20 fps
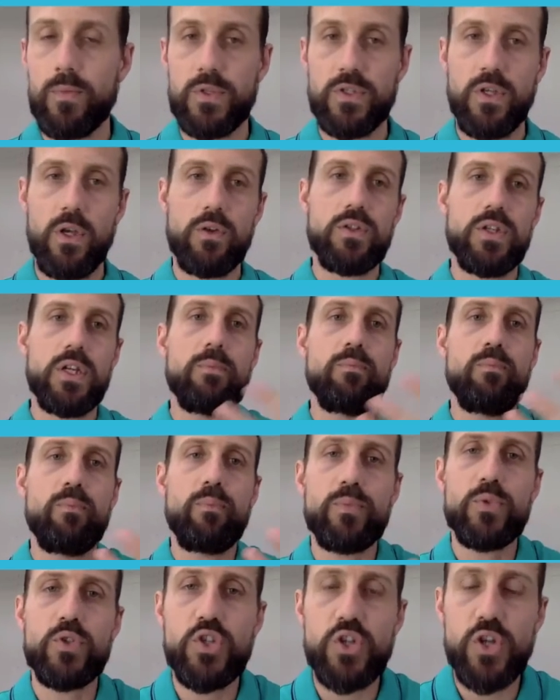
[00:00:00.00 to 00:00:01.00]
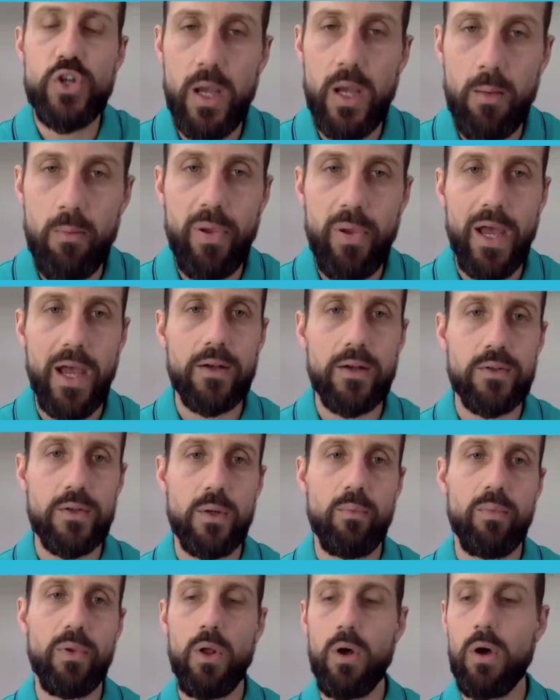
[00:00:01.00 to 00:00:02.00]
So she jam-packed
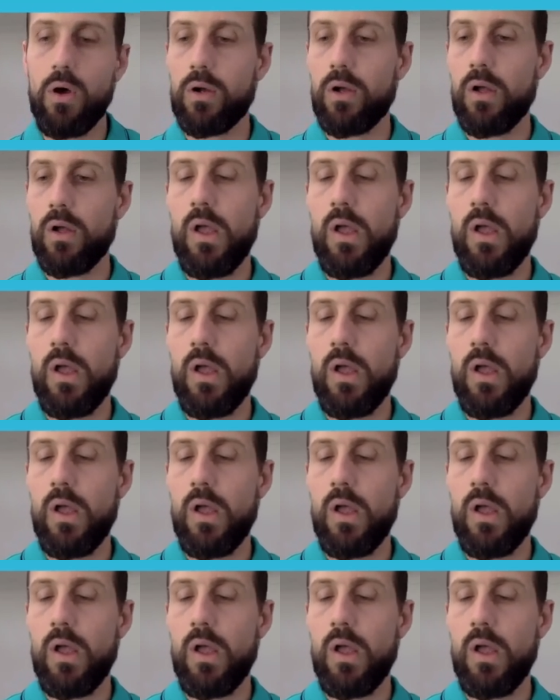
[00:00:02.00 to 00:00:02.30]
her blog